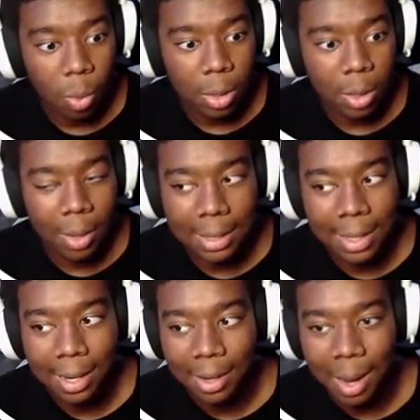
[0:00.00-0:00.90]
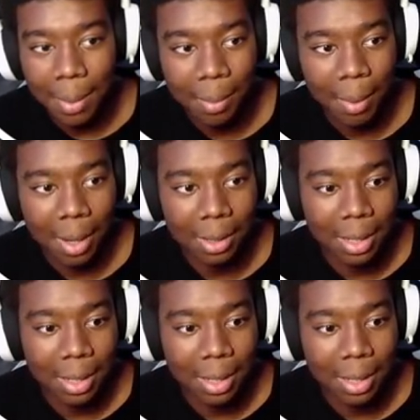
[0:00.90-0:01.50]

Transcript: Yo, that scared the crap out of me. I'm not gonna